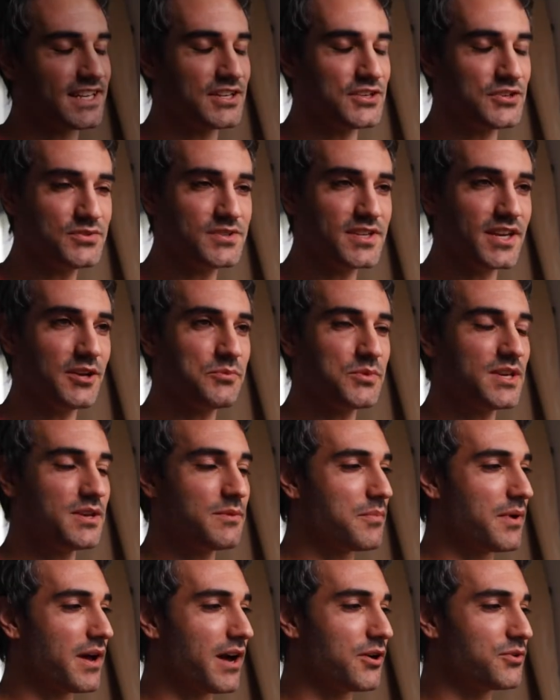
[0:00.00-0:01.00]
Can you tell me
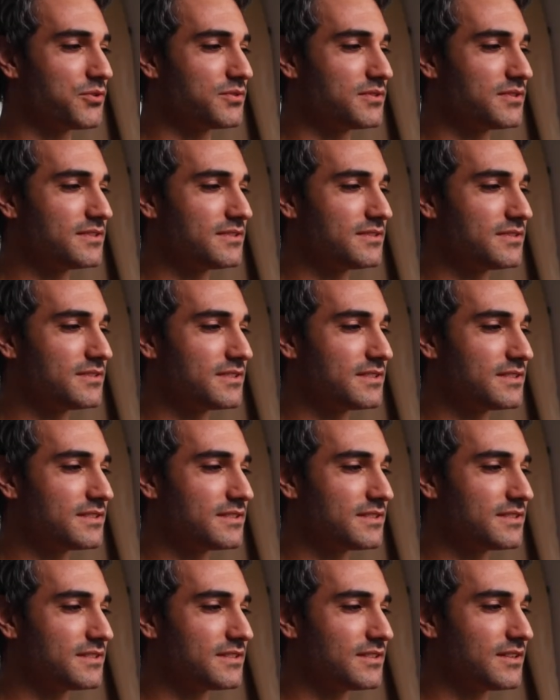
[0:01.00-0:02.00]
about
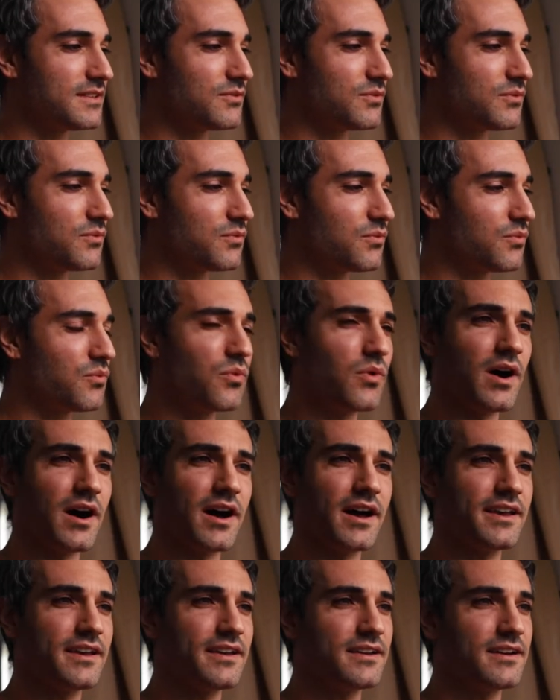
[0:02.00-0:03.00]

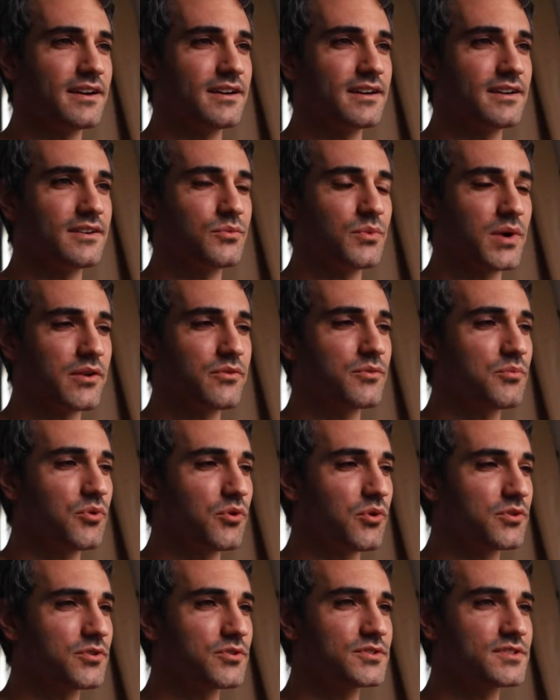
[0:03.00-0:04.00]
why
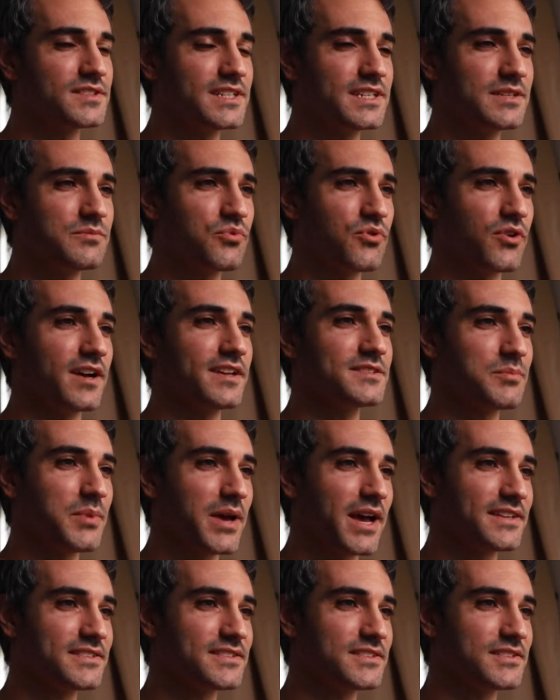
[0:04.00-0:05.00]
reporters need press
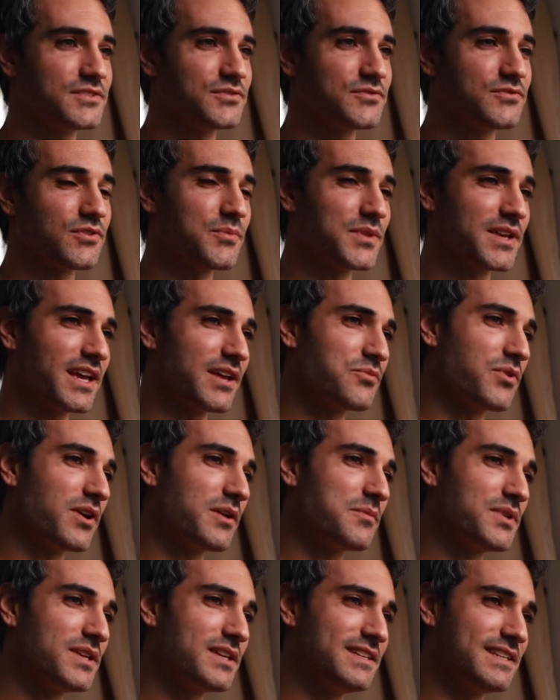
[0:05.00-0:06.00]
passes from the
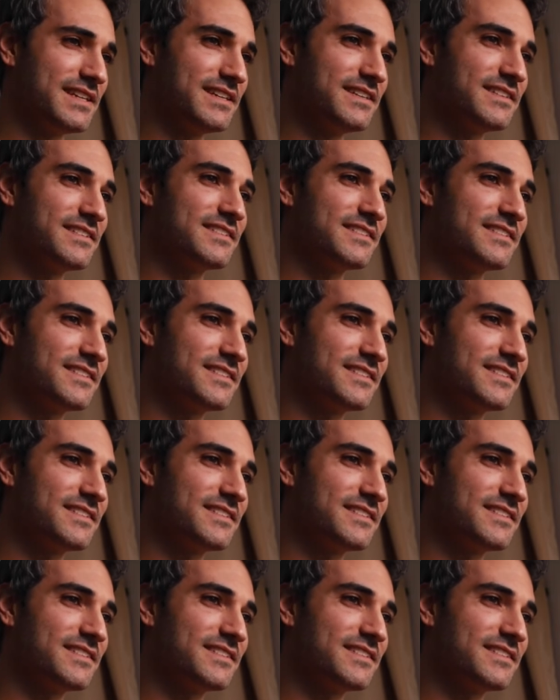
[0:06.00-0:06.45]
NYPD?